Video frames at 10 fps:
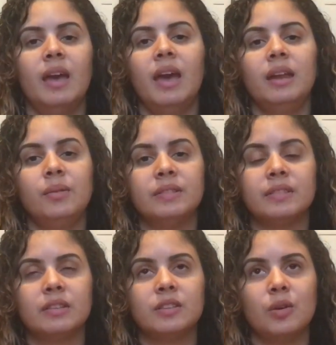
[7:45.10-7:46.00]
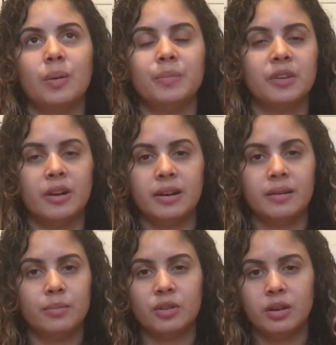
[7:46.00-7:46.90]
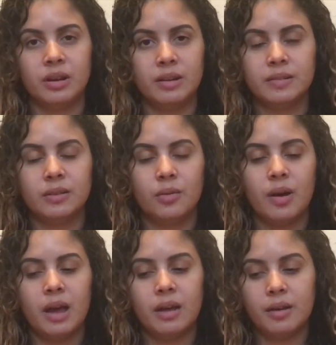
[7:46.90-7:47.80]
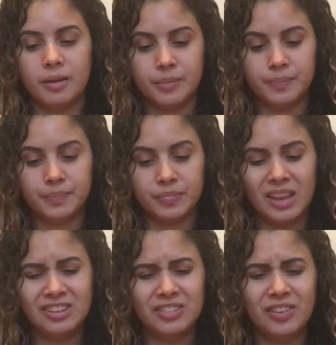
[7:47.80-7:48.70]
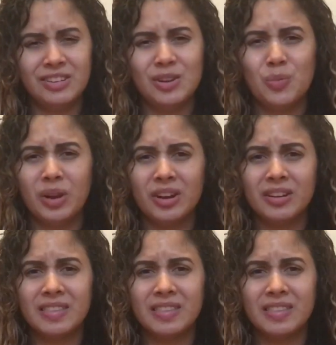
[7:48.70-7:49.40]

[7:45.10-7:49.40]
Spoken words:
Anyways, so I'm sorry guys. So I just found it weird